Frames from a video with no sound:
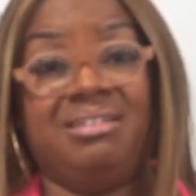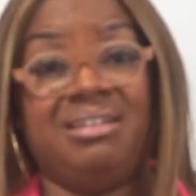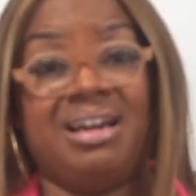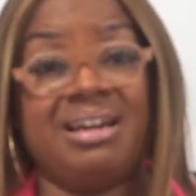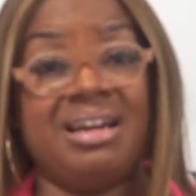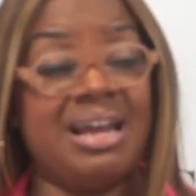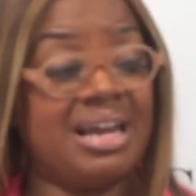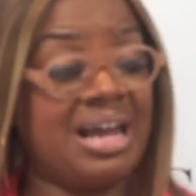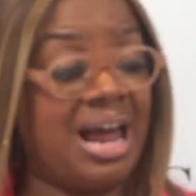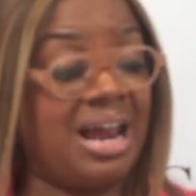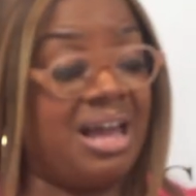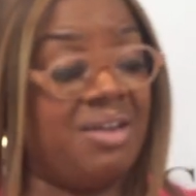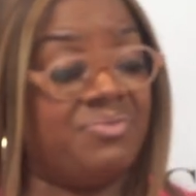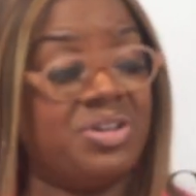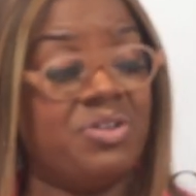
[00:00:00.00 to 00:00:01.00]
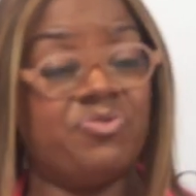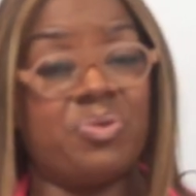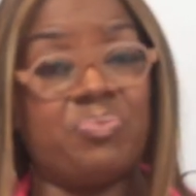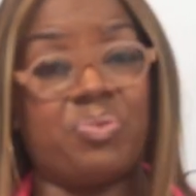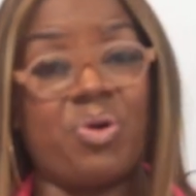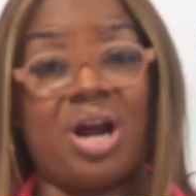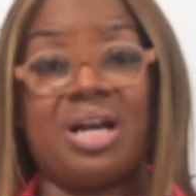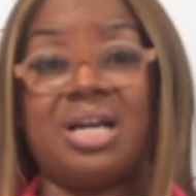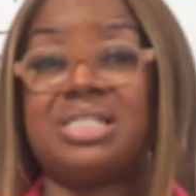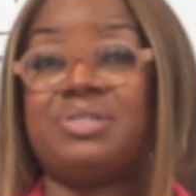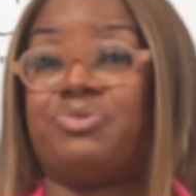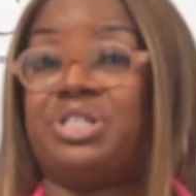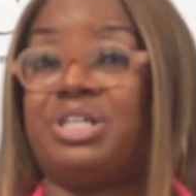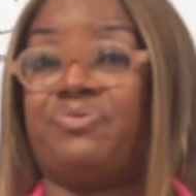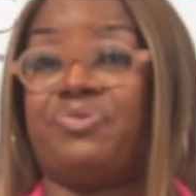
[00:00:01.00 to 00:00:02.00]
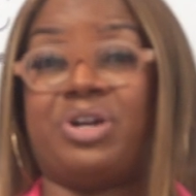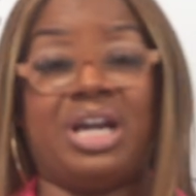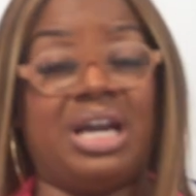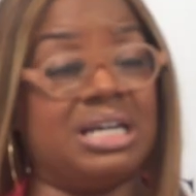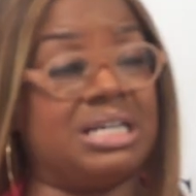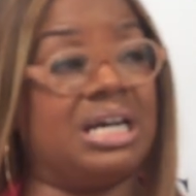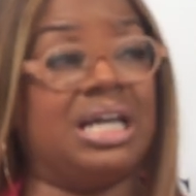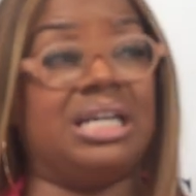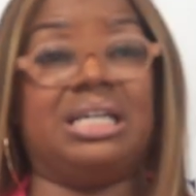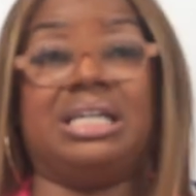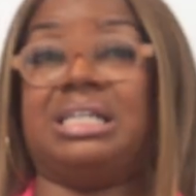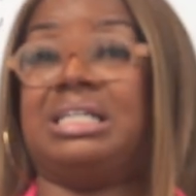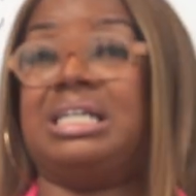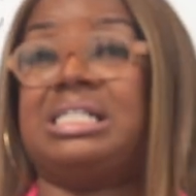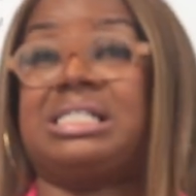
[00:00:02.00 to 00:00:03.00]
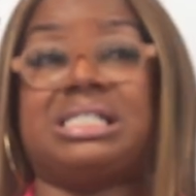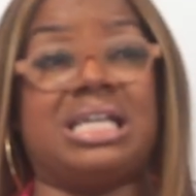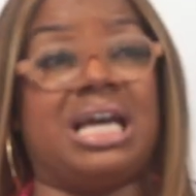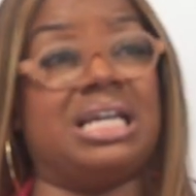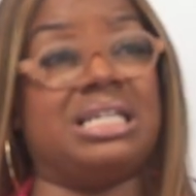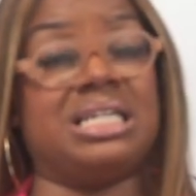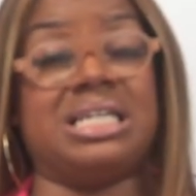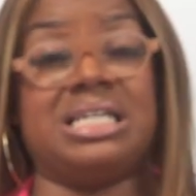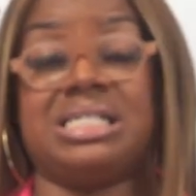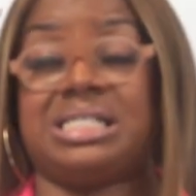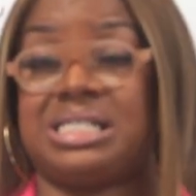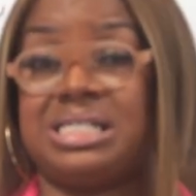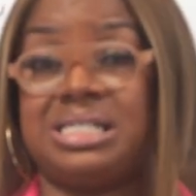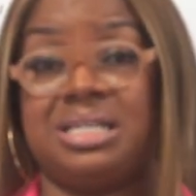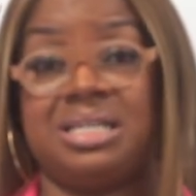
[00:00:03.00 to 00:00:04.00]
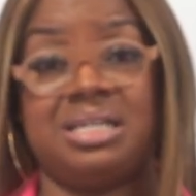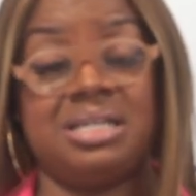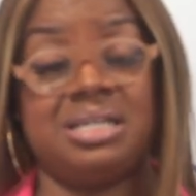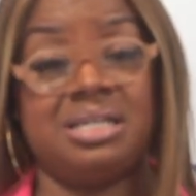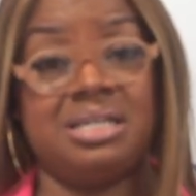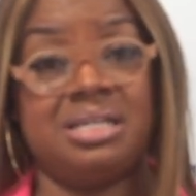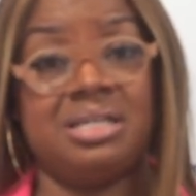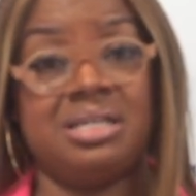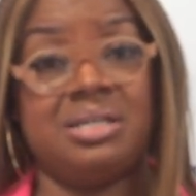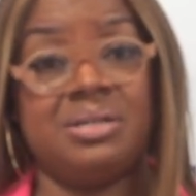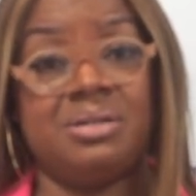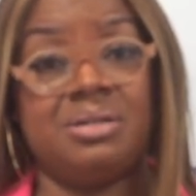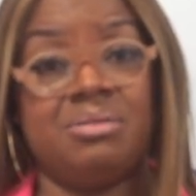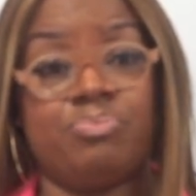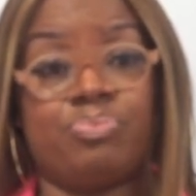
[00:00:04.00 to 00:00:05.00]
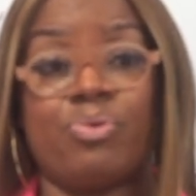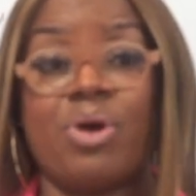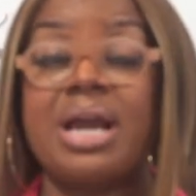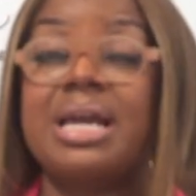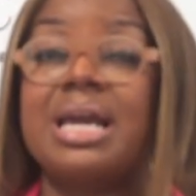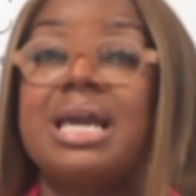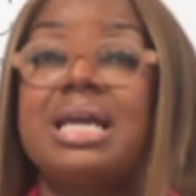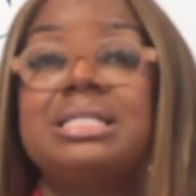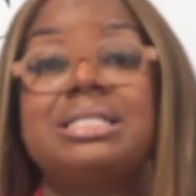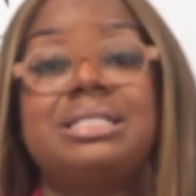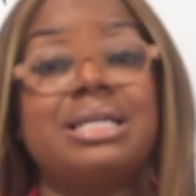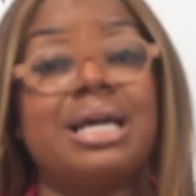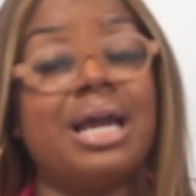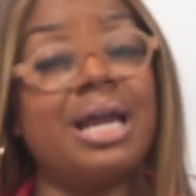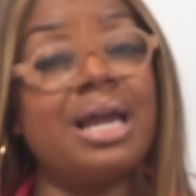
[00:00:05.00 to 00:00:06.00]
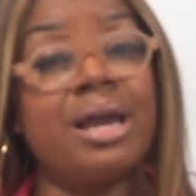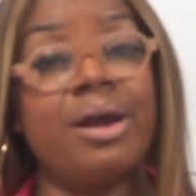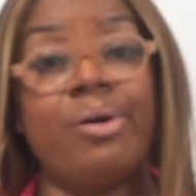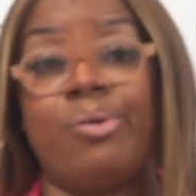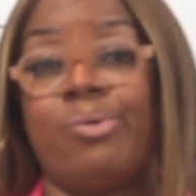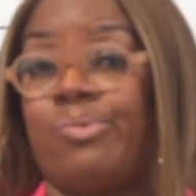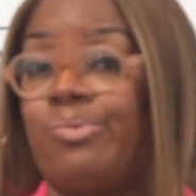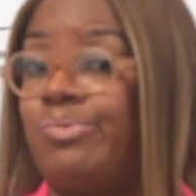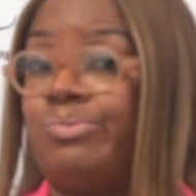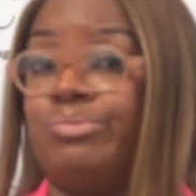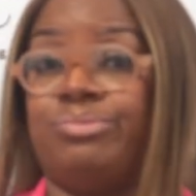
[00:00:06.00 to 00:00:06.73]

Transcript: And then they gotta have different products with different hair color and this, that, this. Break it down.